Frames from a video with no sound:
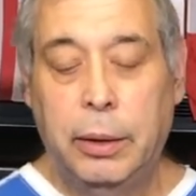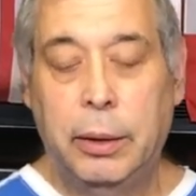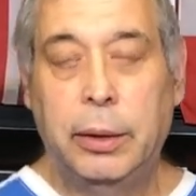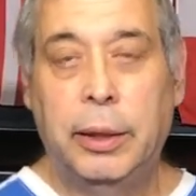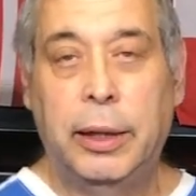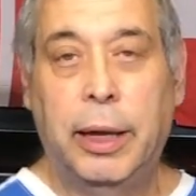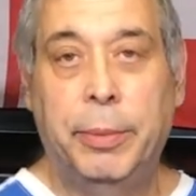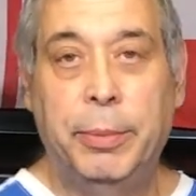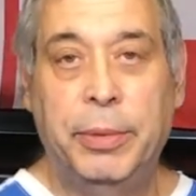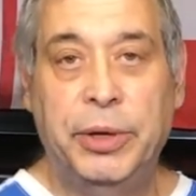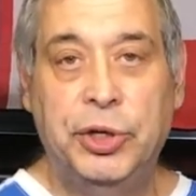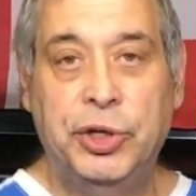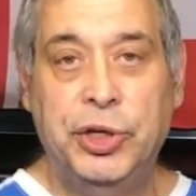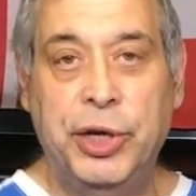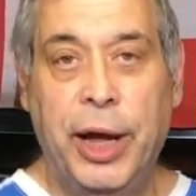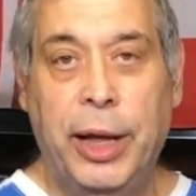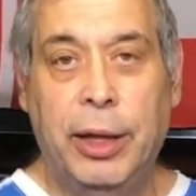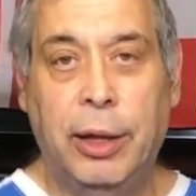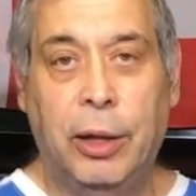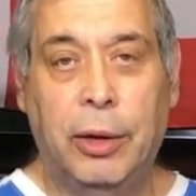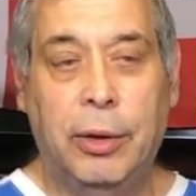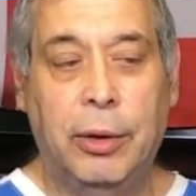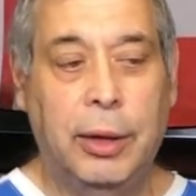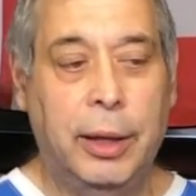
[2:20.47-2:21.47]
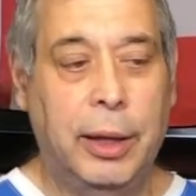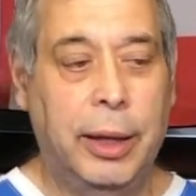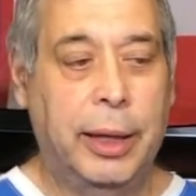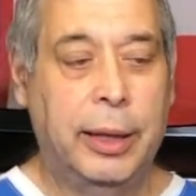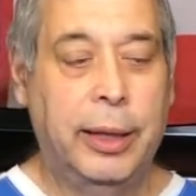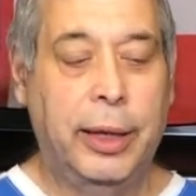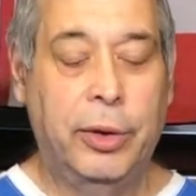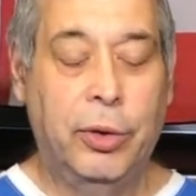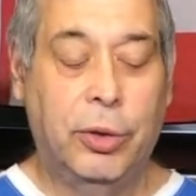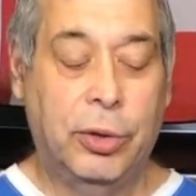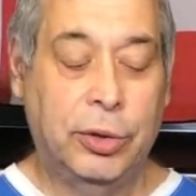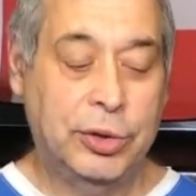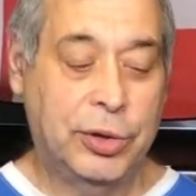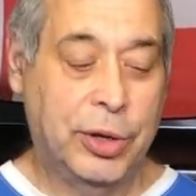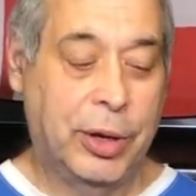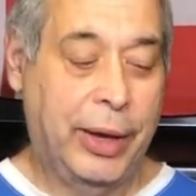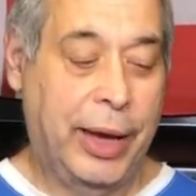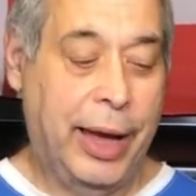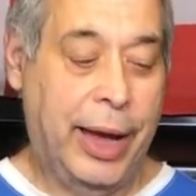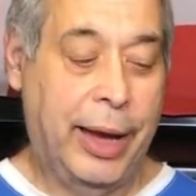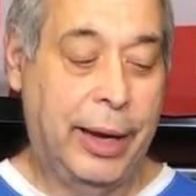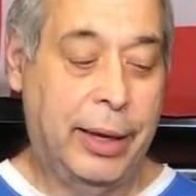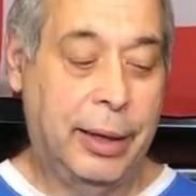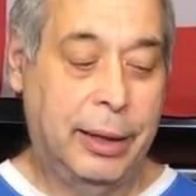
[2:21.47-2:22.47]
limoncello, and they also
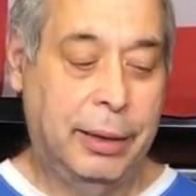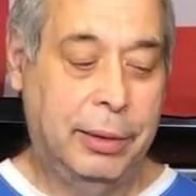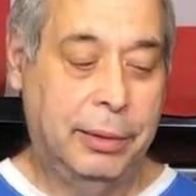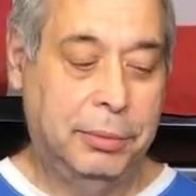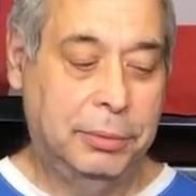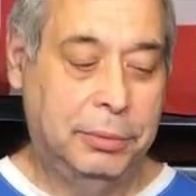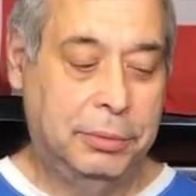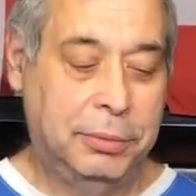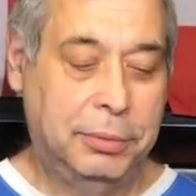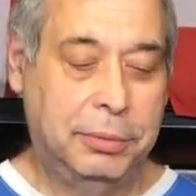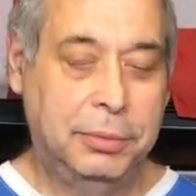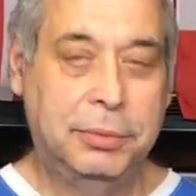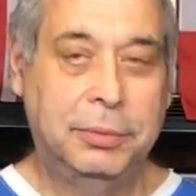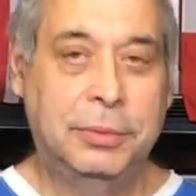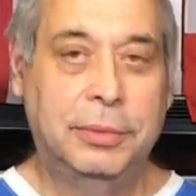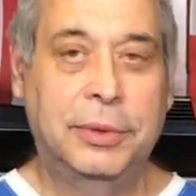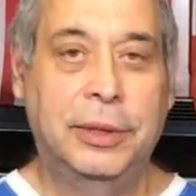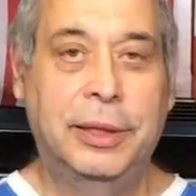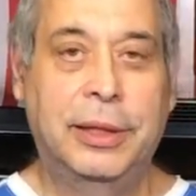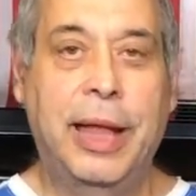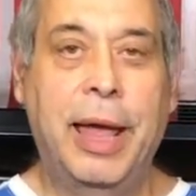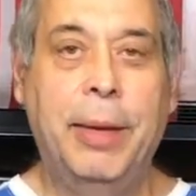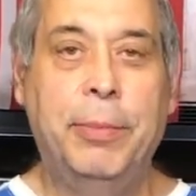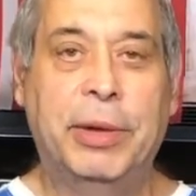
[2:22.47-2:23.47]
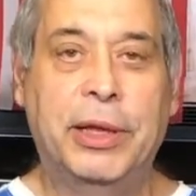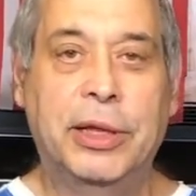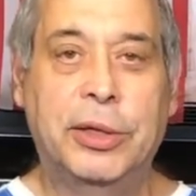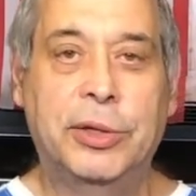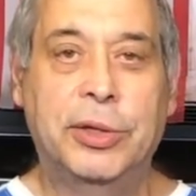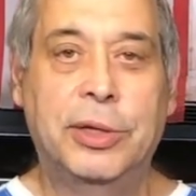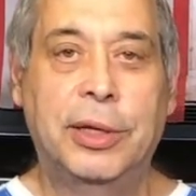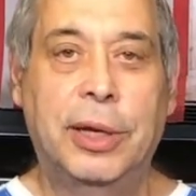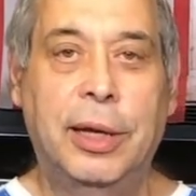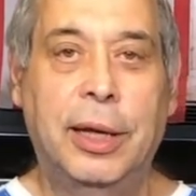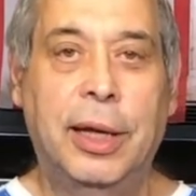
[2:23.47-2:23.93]
had lemons.